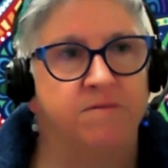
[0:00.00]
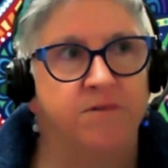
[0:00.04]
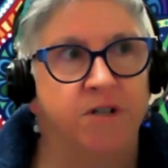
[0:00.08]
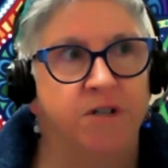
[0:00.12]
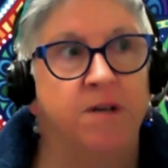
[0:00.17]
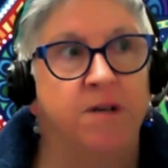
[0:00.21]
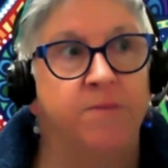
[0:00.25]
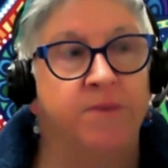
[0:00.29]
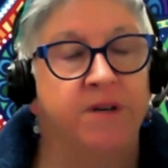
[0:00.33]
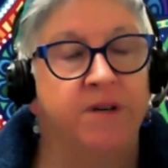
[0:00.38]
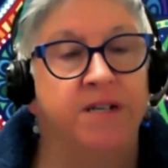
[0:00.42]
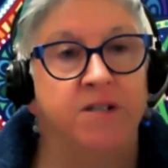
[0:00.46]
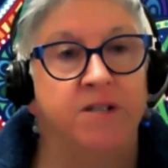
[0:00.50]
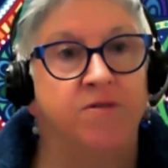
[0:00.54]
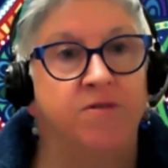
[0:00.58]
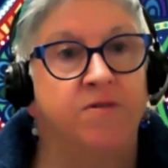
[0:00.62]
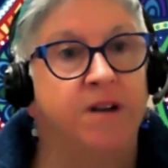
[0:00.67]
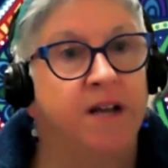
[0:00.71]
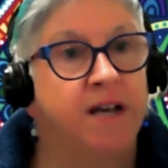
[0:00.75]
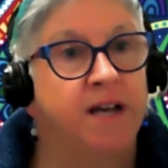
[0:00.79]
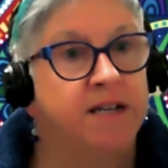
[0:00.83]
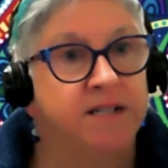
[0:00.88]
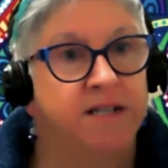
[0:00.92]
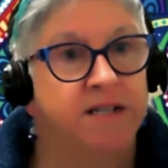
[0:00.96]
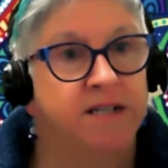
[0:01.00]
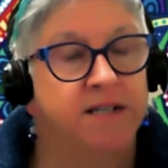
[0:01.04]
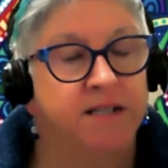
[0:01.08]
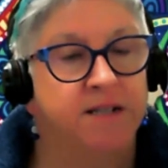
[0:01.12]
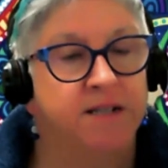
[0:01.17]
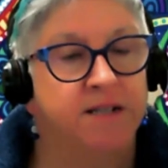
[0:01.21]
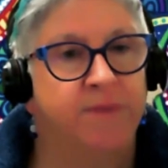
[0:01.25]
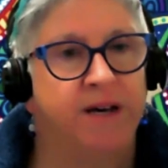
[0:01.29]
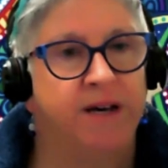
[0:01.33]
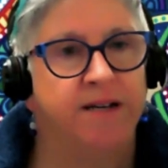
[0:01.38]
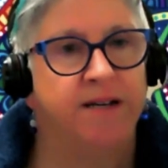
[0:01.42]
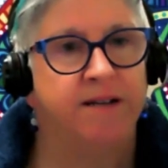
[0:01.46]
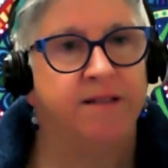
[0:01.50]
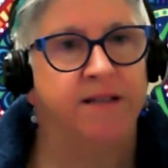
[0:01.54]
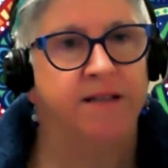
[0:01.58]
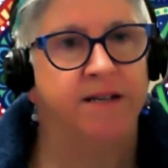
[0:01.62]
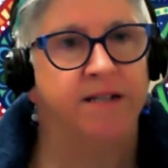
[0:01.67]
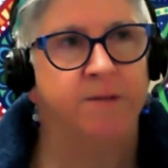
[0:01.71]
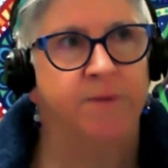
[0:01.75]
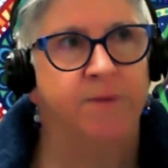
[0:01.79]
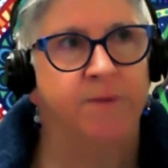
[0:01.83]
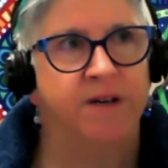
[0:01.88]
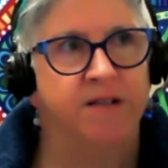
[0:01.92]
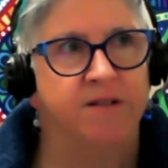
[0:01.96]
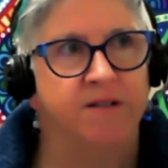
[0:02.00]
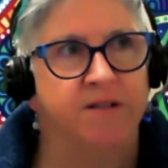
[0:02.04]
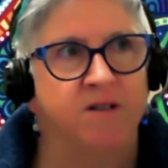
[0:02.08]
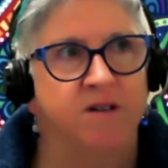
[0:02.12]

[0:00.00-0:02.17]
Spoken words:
GPs could anticipate in that space.